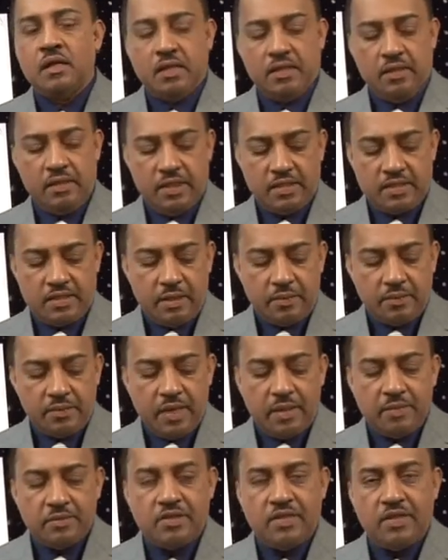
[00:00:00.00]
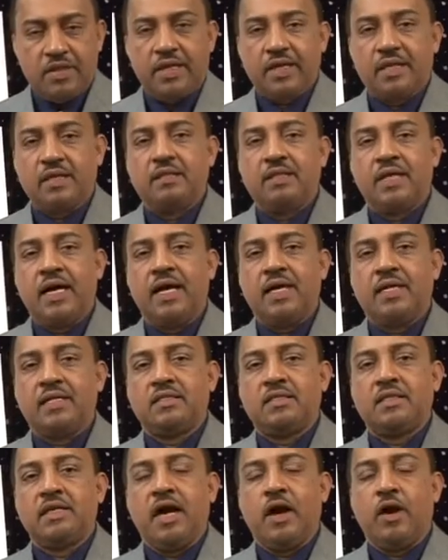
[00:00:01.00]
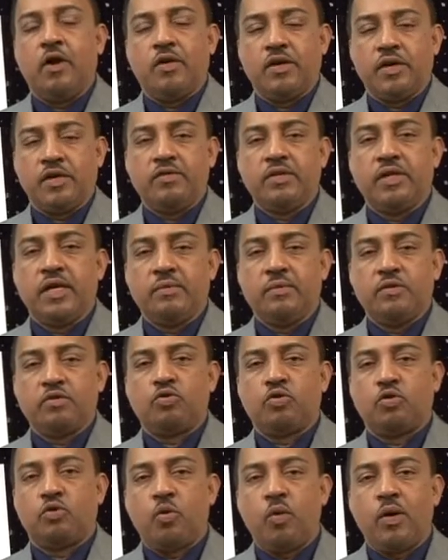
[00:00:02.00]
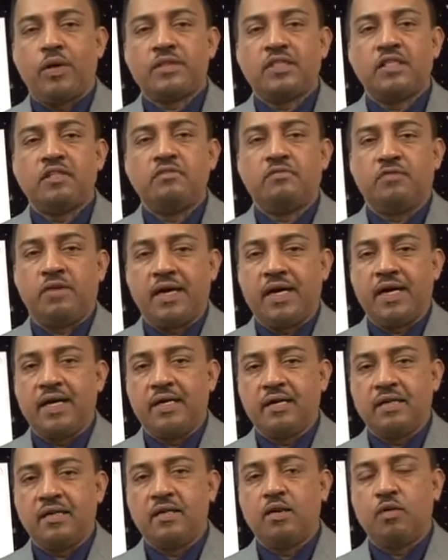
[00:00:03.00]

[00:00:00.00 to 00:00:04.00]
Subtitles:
They sometimes think that, or even able to quantify